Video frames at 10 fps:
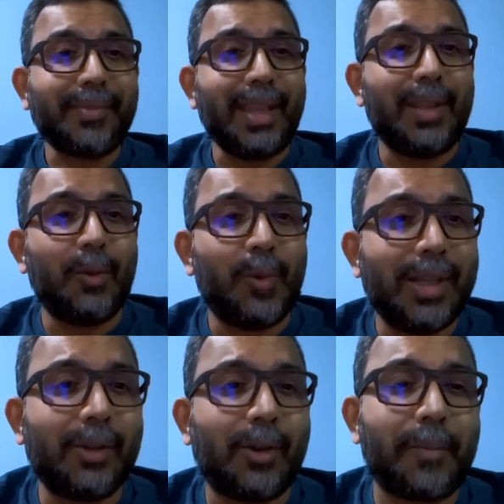The
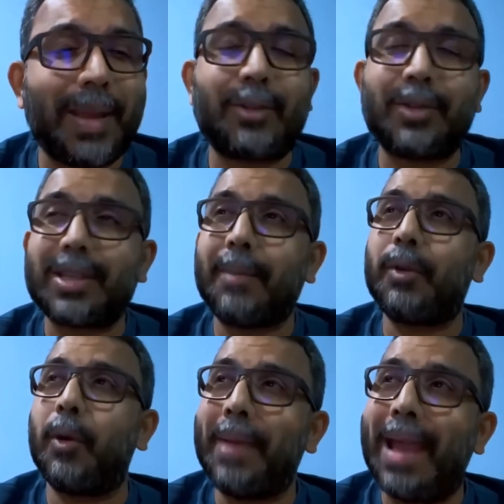world got back to
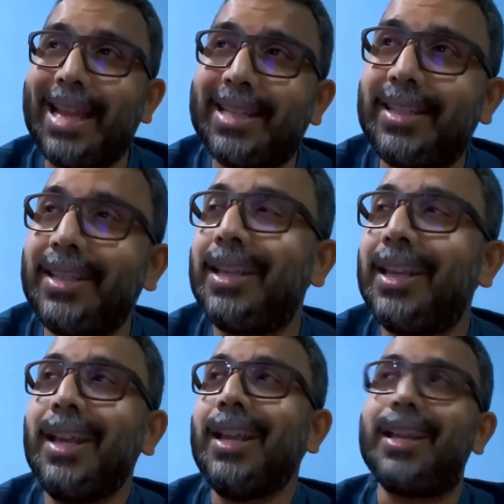some normality.
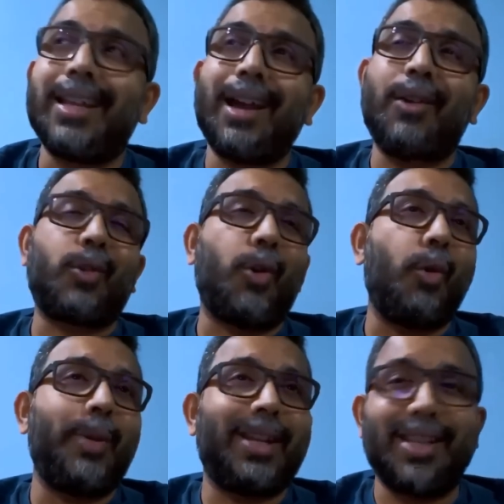Now
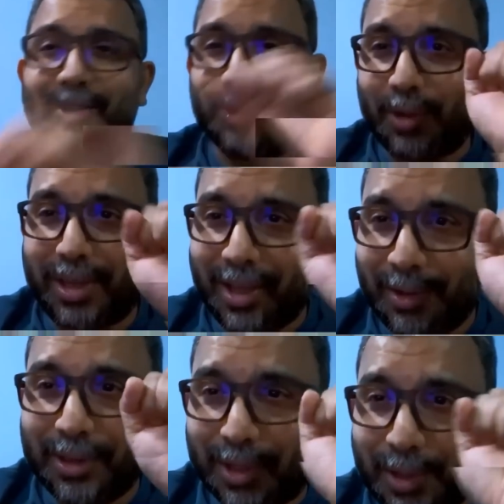COVID is knocking
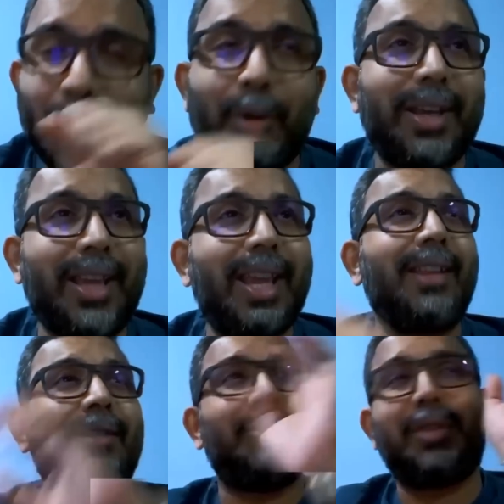on the door
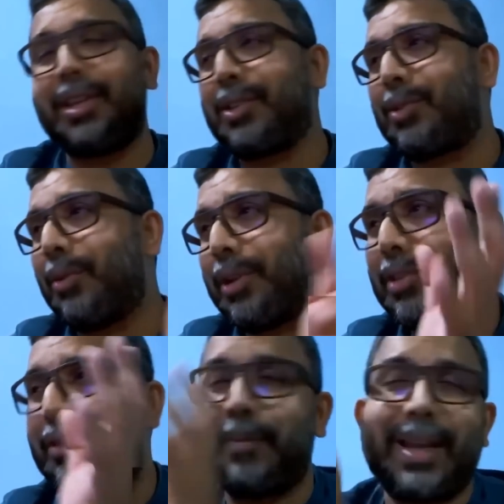again. You hear
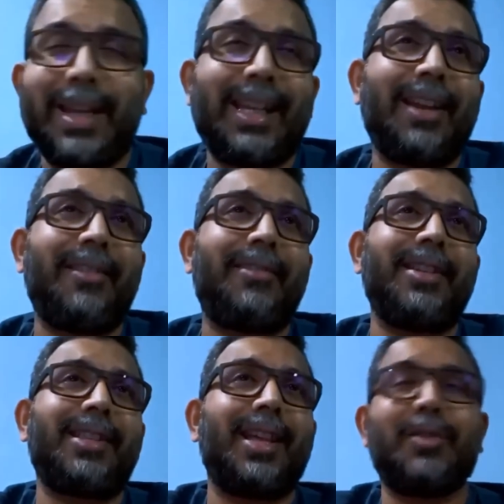stories of many
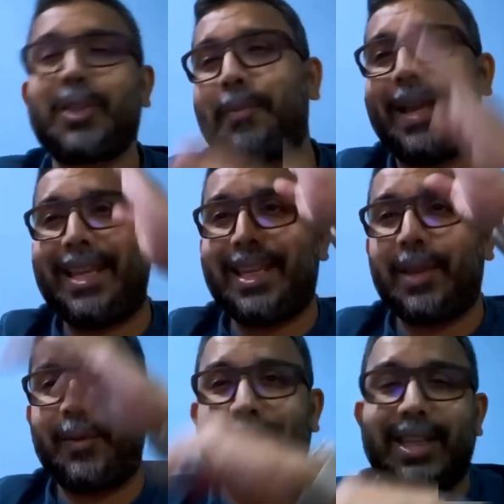countries now
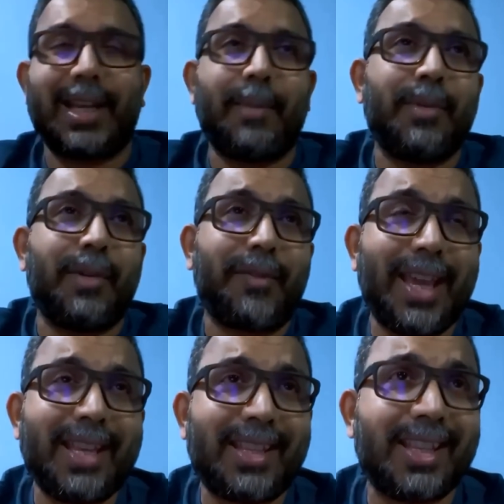spiking with their number of
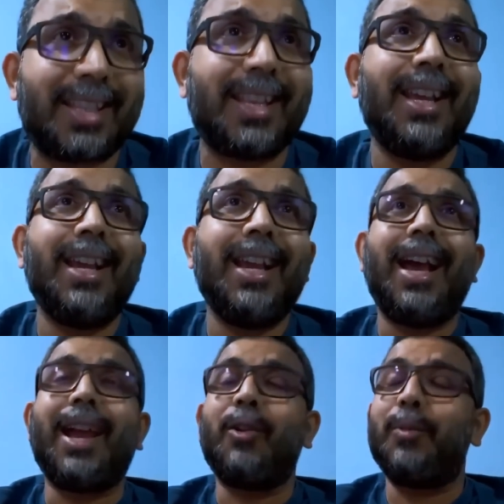cases.
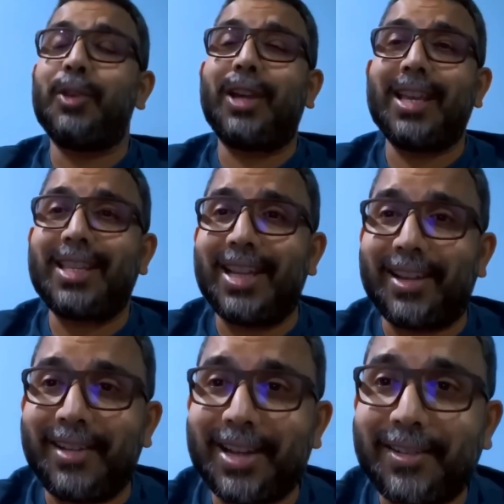I hope you guys had a
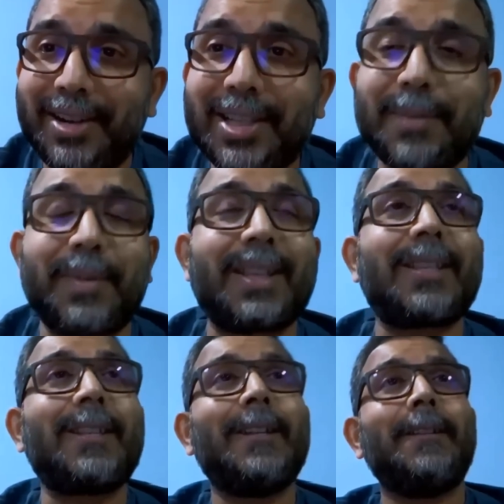great
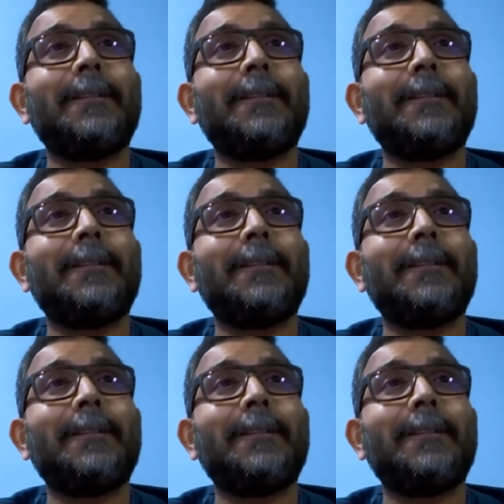Christmas.